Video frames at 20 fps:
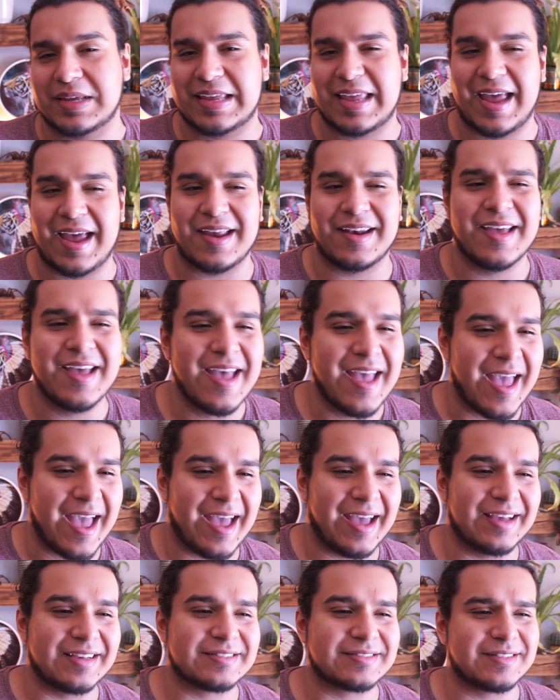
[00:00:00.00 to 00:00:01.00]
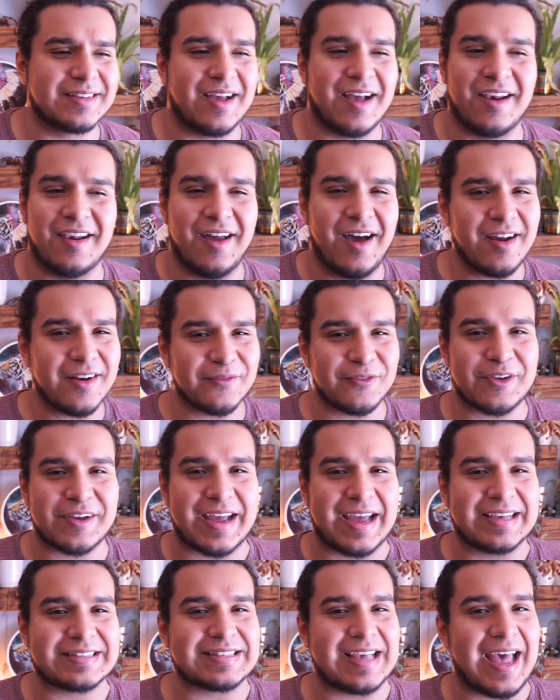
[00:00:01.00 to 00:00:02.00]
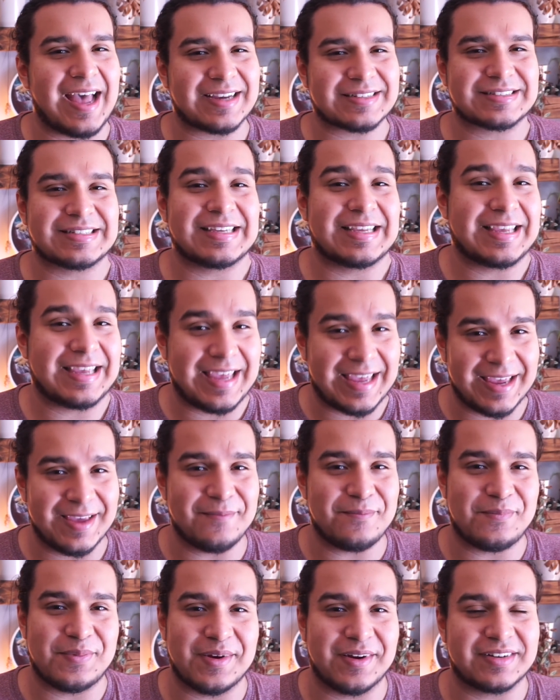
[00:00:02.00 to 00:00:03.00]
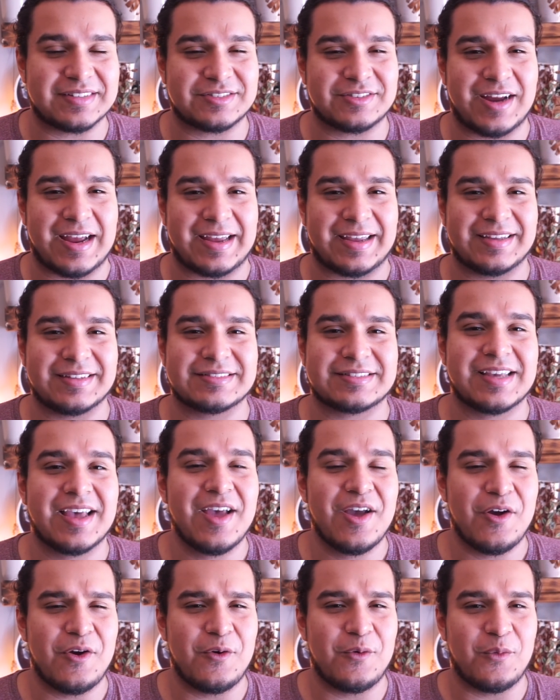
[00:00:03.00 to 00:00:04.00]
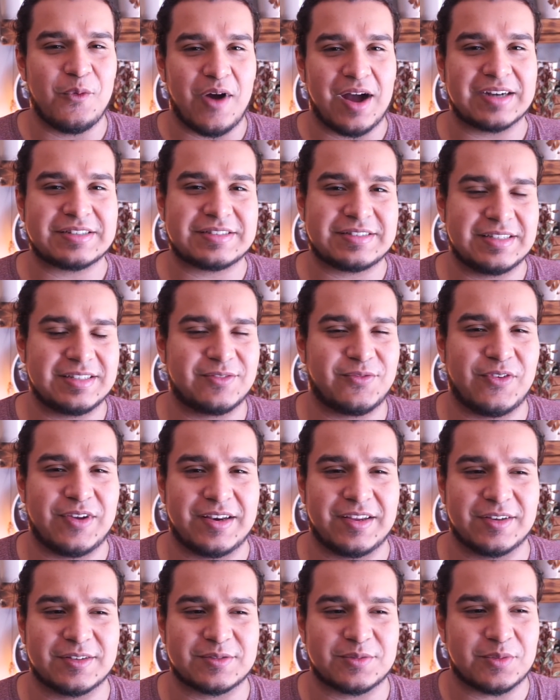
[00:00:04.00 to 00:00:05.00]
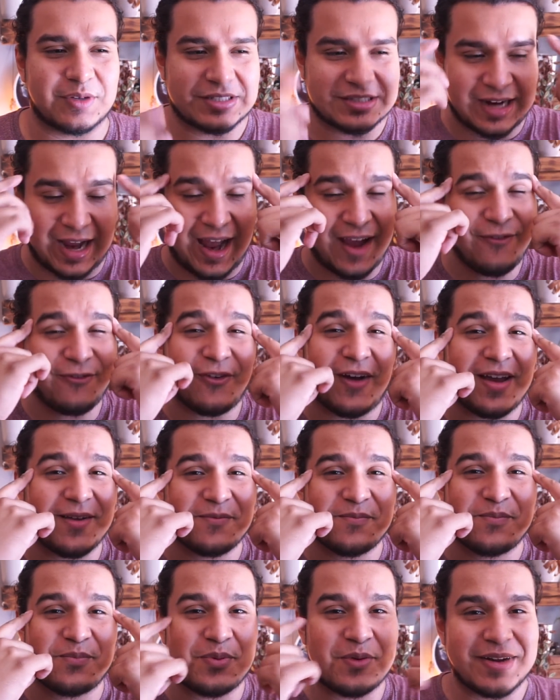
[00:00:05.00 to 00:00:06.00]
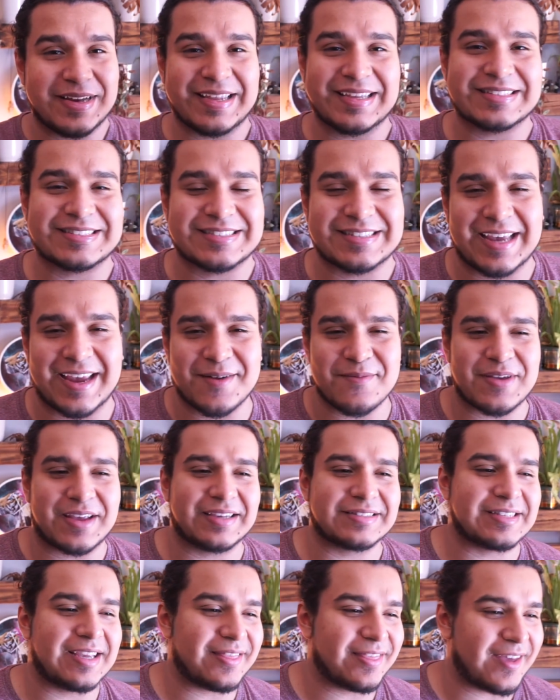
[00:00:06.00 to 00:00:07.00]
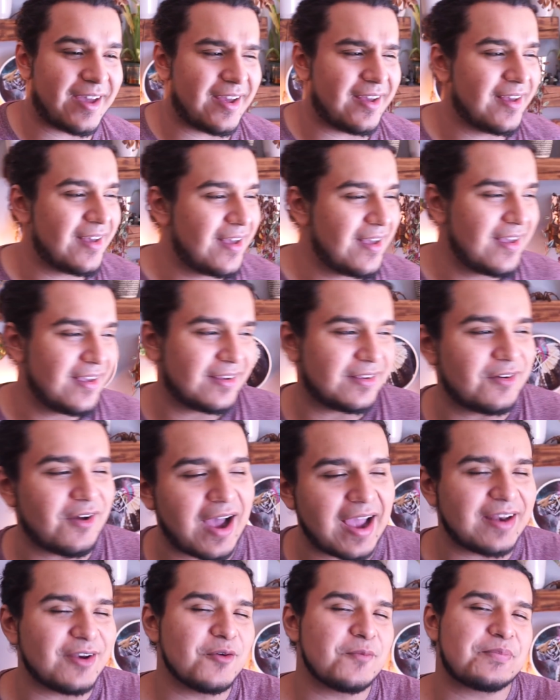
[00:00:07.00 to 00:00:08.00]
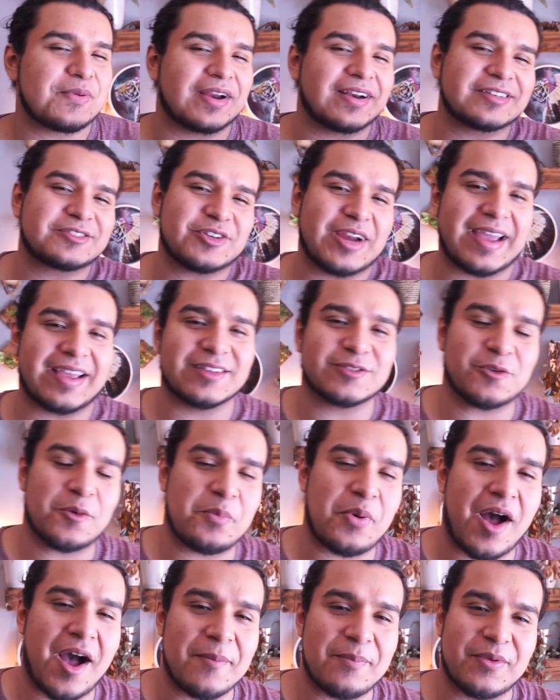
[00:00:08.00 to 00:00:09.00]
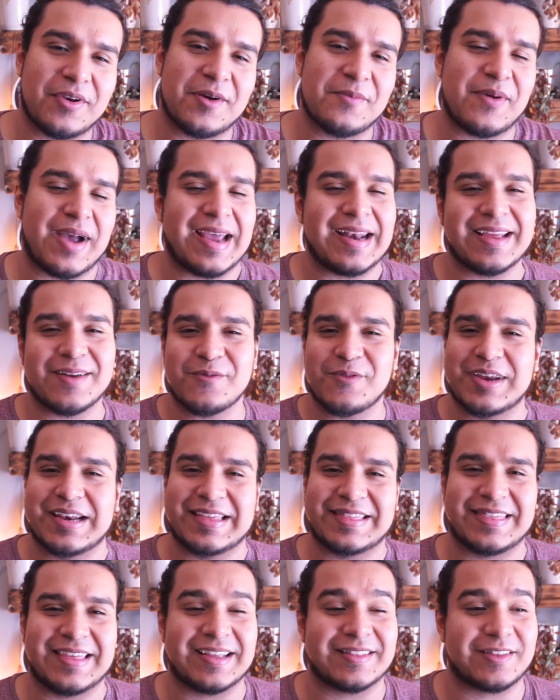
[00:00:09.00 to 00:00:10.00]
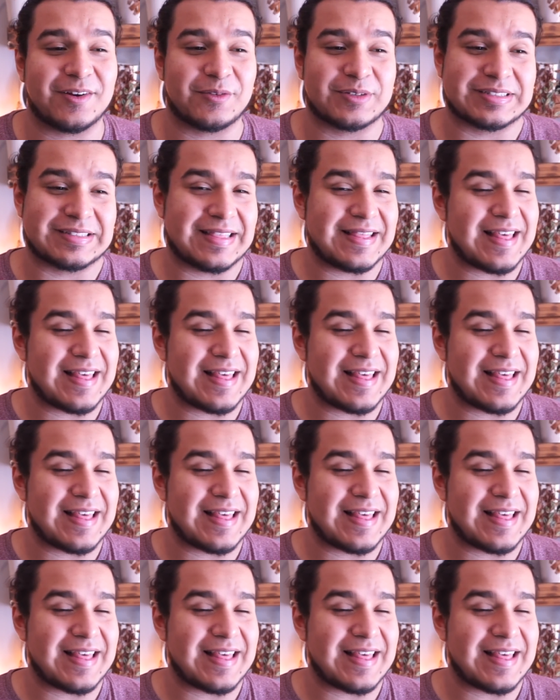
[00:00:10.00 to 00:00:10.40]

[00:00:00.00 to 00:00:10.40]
can, as a lot of you guys actually keep bearded dragons who watch these videos, which I find pretty insane because I thought, you know, I knew bearded dragons were popular, but I didn't really think there was